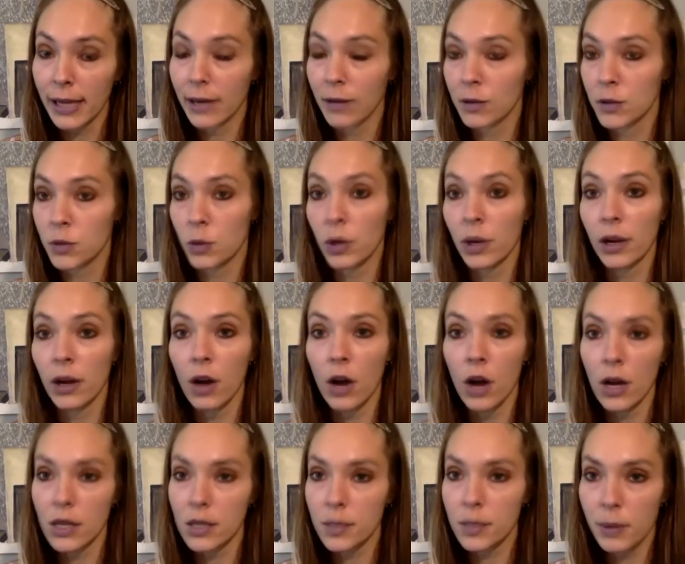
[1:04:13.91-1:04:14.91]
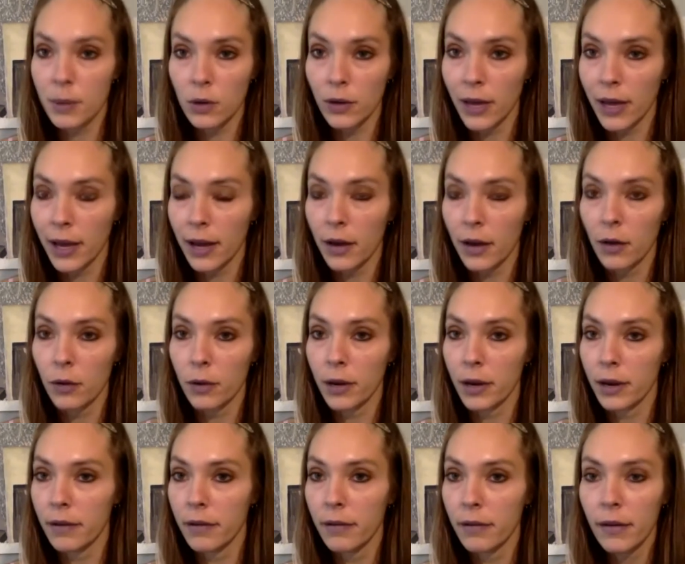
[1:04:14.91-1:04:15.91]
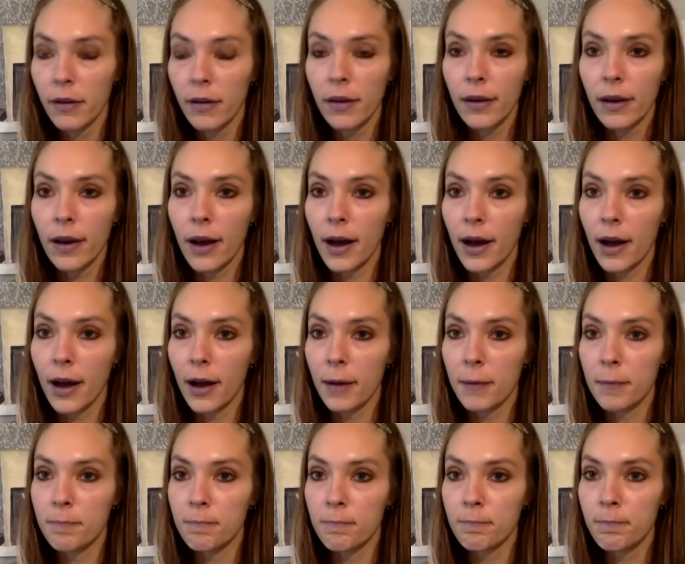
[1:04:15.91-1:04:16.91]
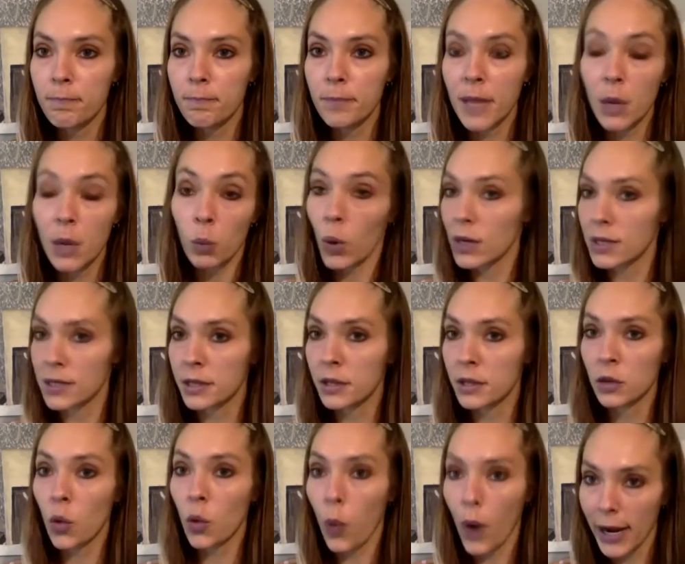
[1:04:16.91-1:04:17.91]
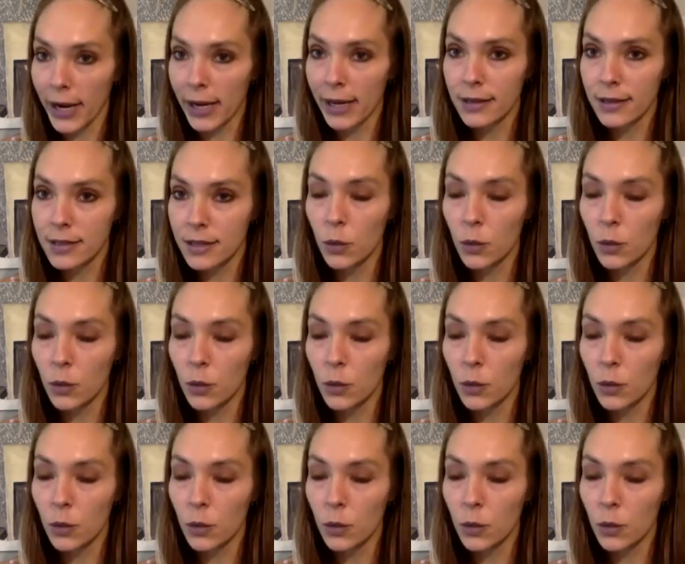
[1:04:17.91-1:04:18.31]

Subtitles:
and I was wearing a hospital gown, and it wasn't quiet.